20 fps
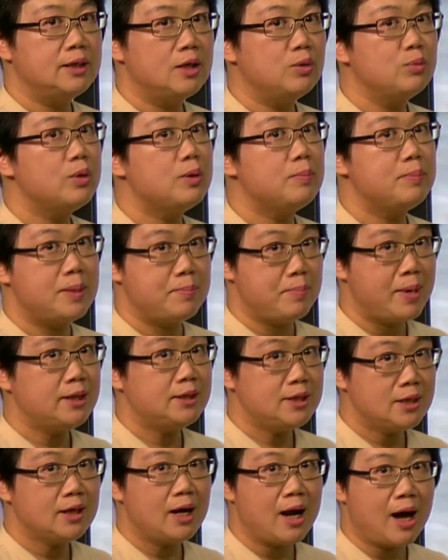it will be
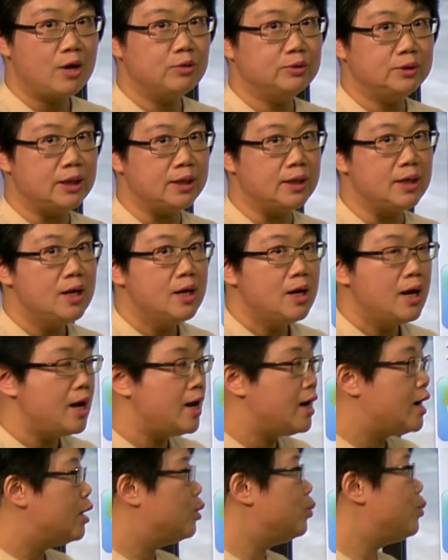mainly cloudy
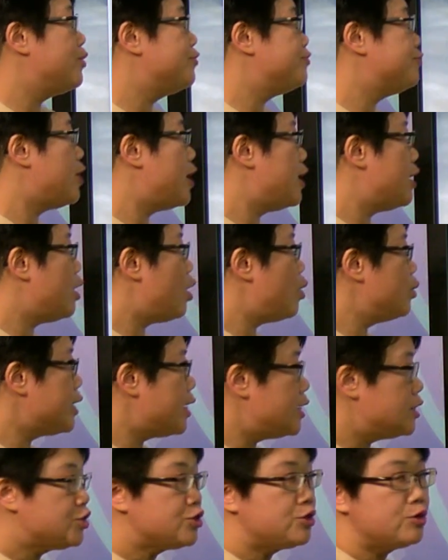with
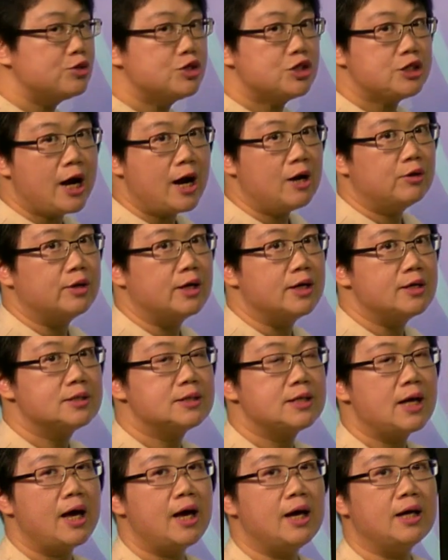occasional
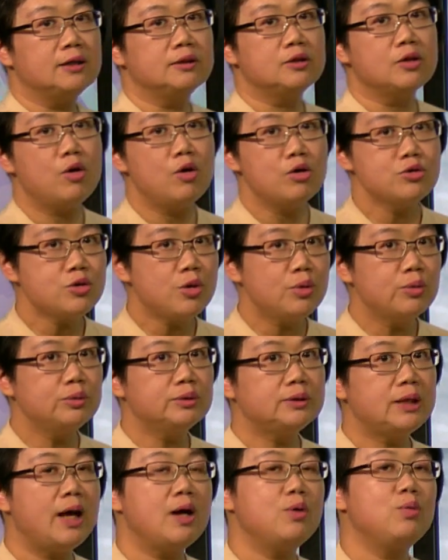showers, and
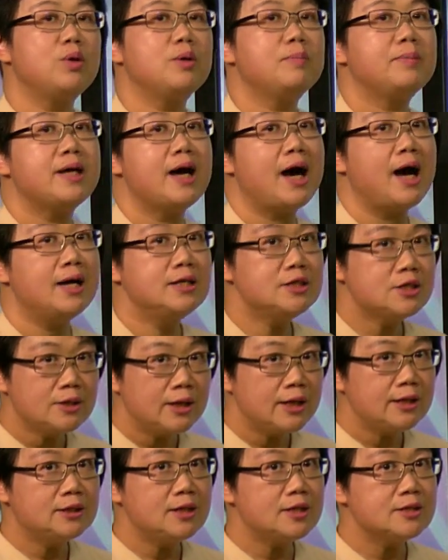also there will be
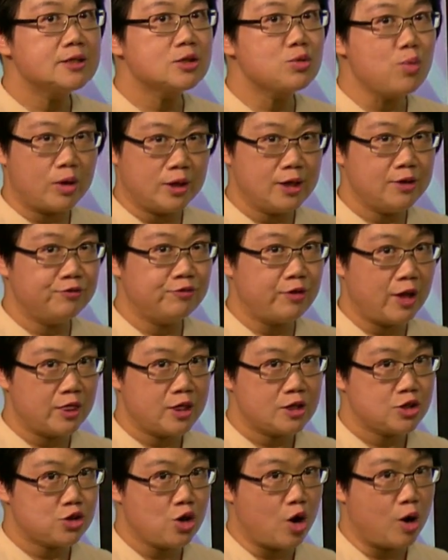isolated squally
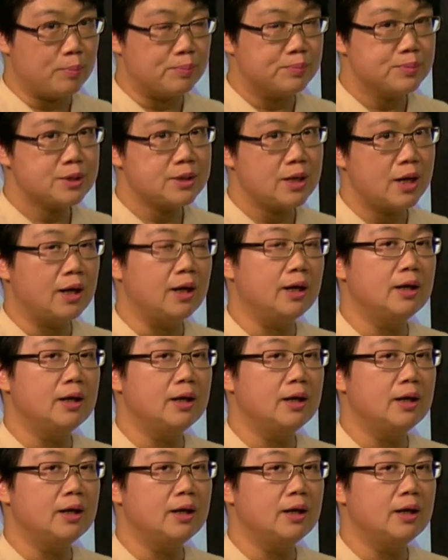thunderstorms